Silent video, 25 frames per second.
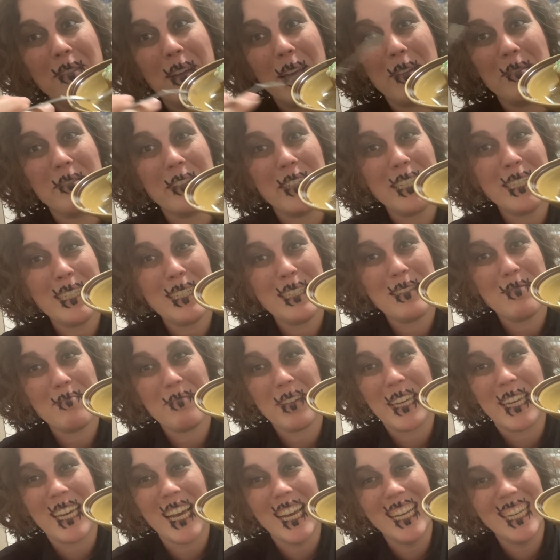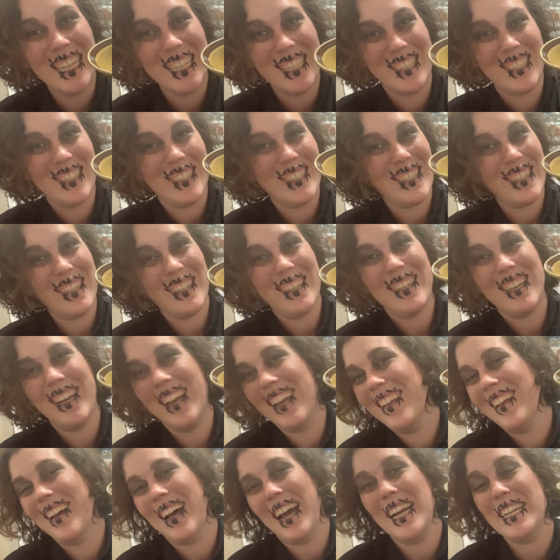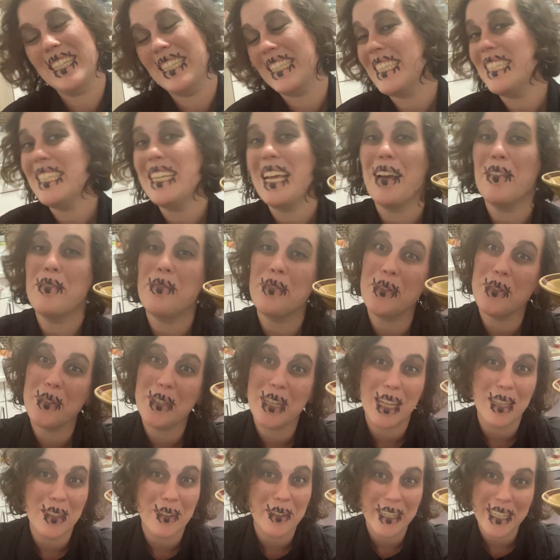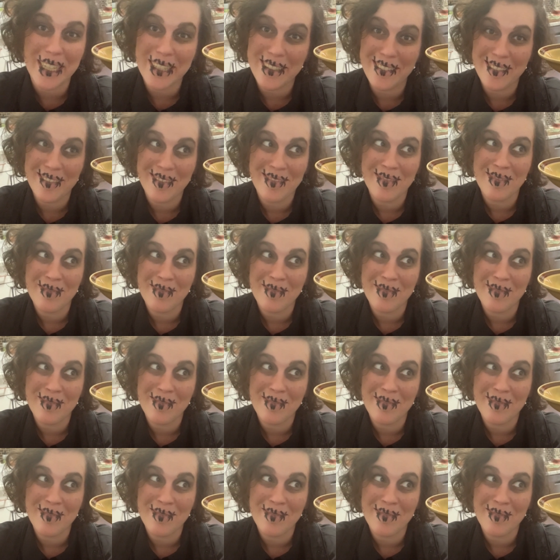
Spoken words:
velvet because I didn't have food coloring,